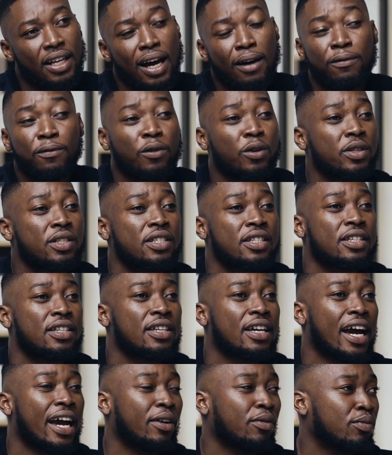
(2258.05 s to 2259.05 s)
at
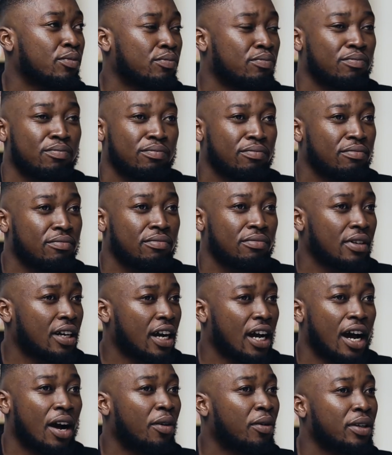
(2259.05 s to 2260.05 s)
40, I don't
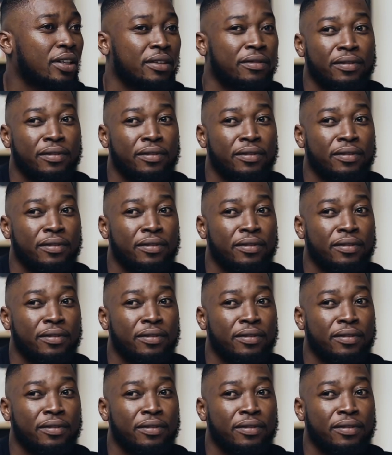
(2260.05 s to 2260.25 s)
want